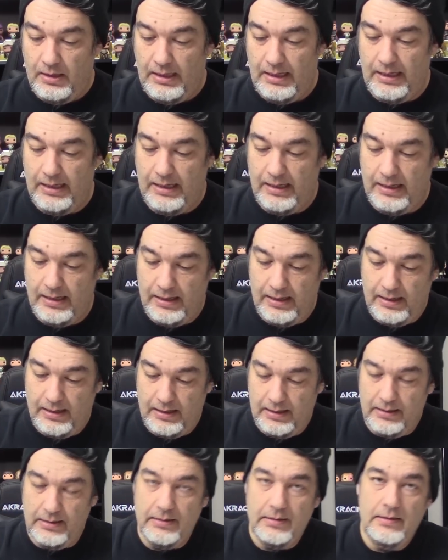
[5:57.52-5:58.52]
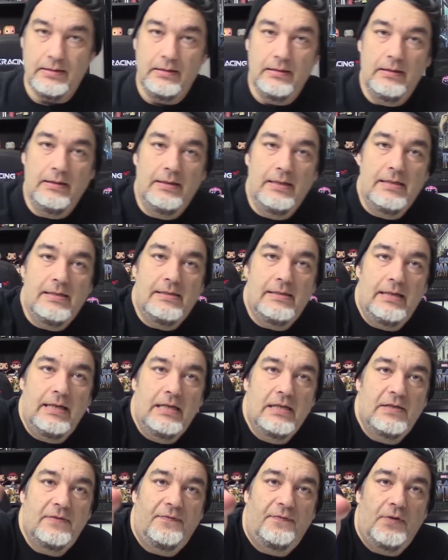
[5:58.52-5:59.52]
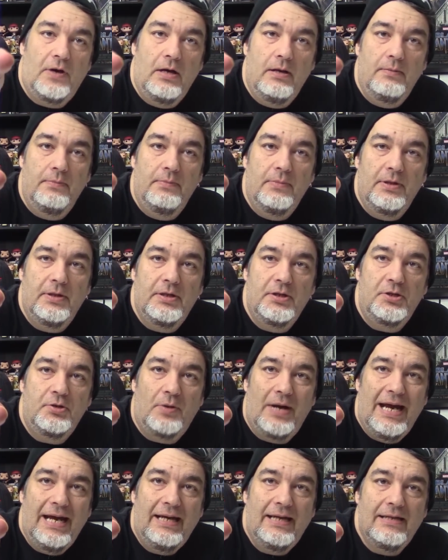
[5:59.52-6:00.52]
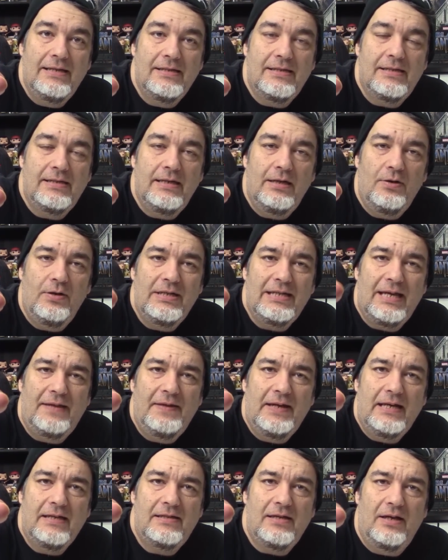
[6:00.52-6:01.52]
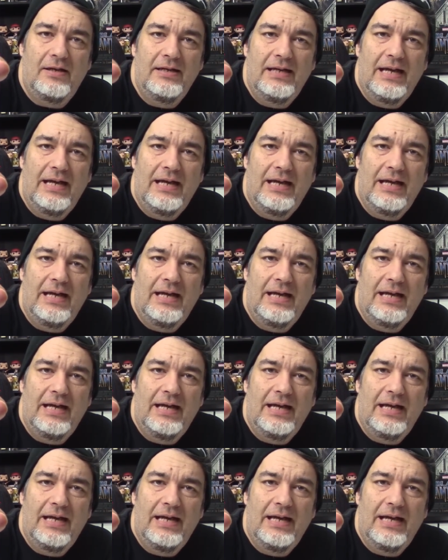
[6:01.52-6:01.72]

and this is from the Dragons series. I think it's on